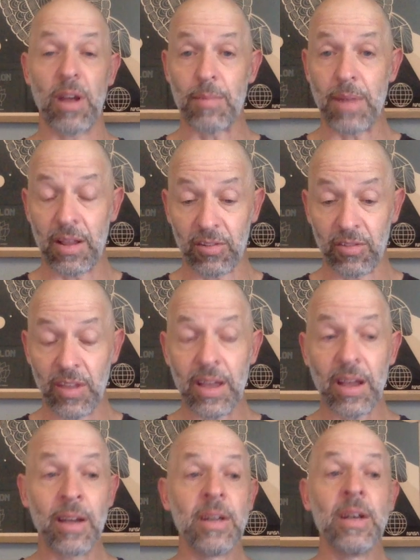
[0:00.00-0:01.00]
Hamas
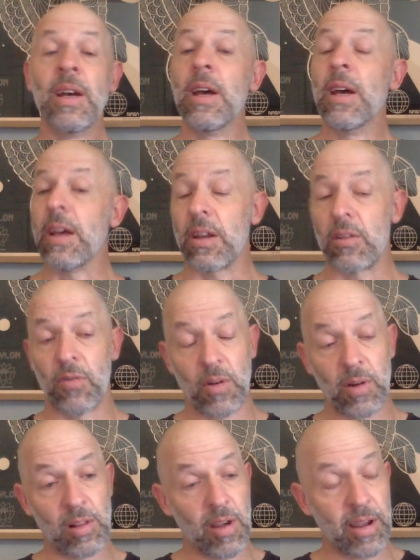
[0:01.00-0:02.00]
there, it's
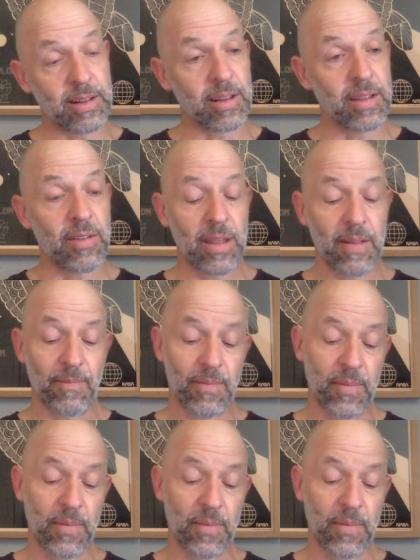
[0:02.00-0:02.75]
very likely then